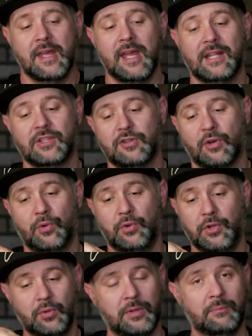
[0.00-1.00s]
And so
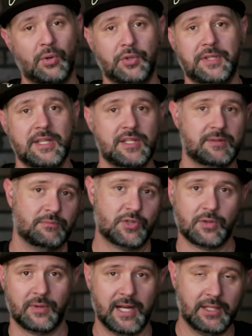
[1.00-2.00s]
you can bolt these
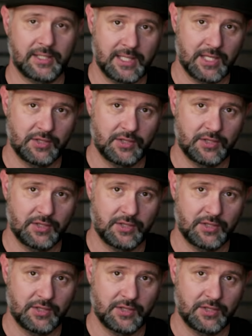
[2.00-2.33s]
directly